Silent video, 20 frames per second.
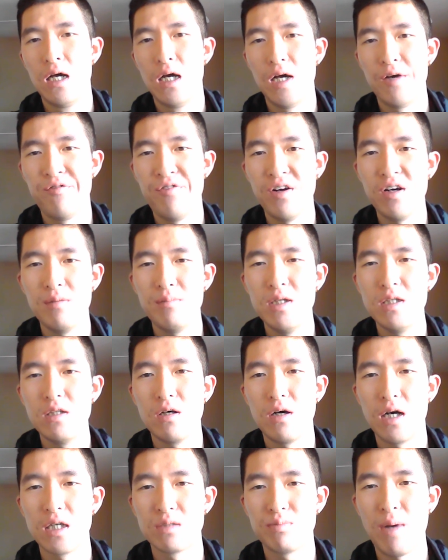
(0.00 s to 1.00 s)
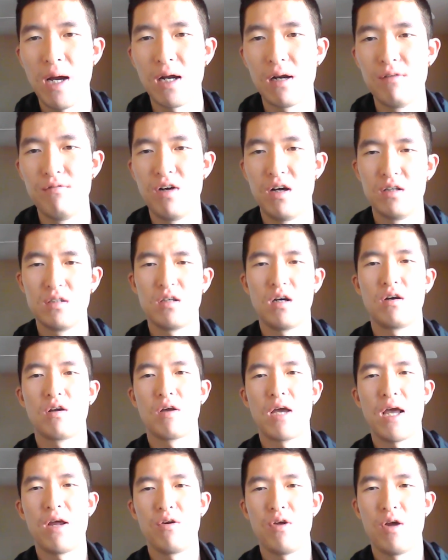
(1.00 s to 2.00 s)
A fundamental aspect of
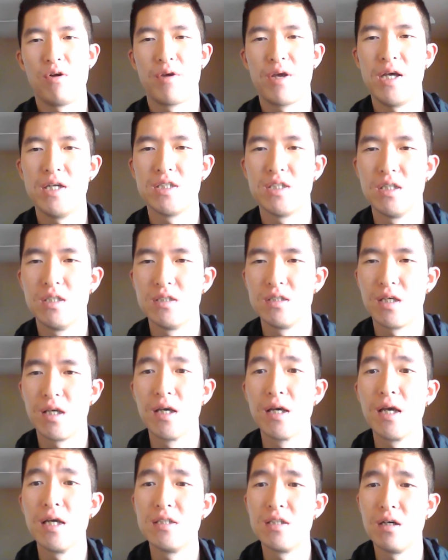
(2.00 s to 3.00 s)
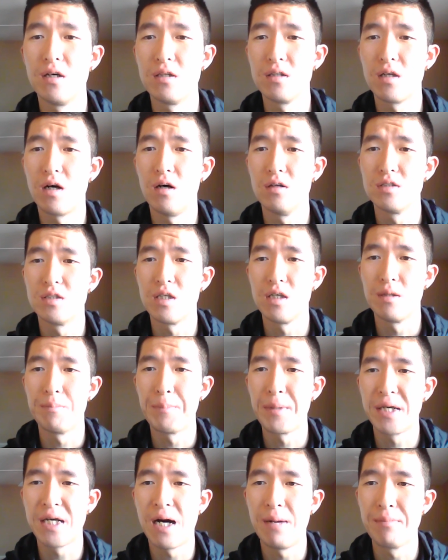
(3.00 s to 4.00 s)
adult education is engaging adults in
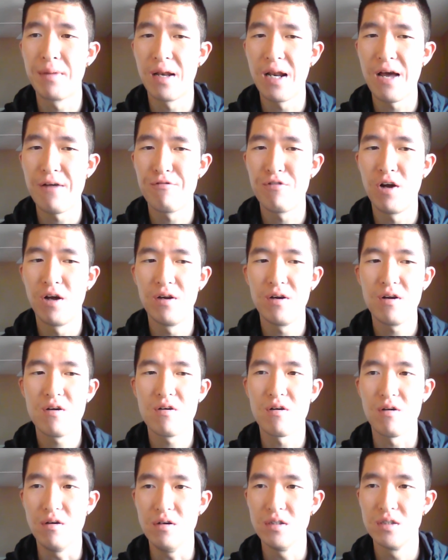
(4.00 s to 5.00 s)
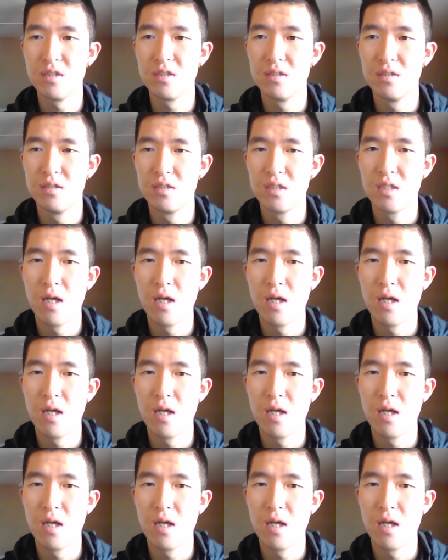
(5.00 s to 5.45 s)
becoming lifelong learners.